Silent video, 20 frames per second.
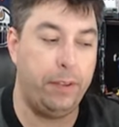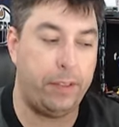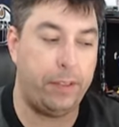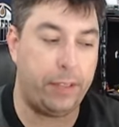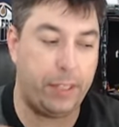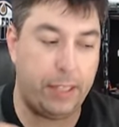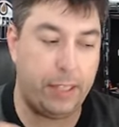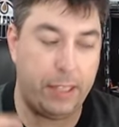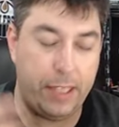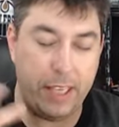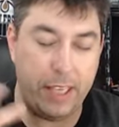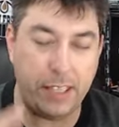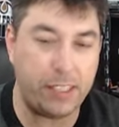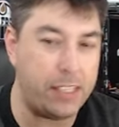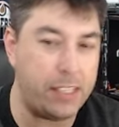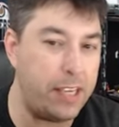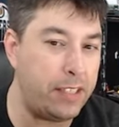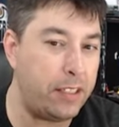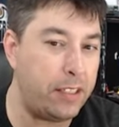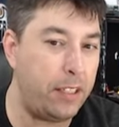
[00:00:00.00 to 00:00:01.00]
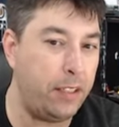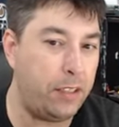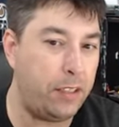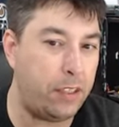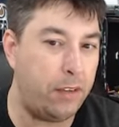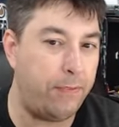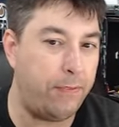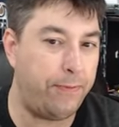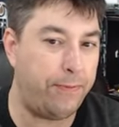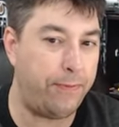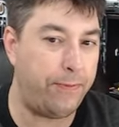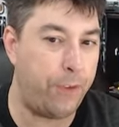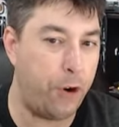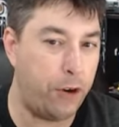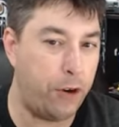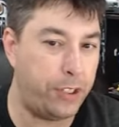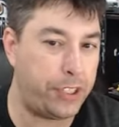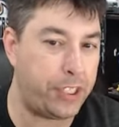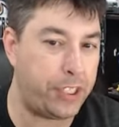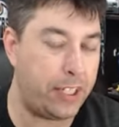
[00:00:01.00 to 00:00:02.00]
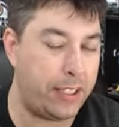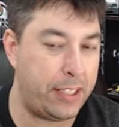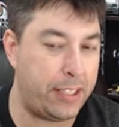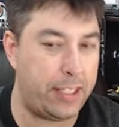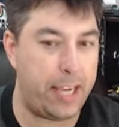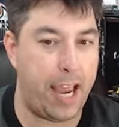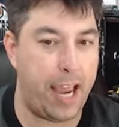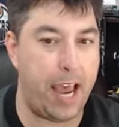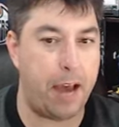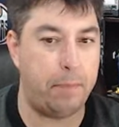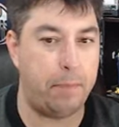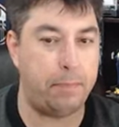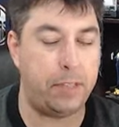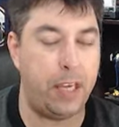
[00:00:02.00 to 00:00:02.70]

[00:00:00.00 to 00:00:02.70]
this isn't the first attempt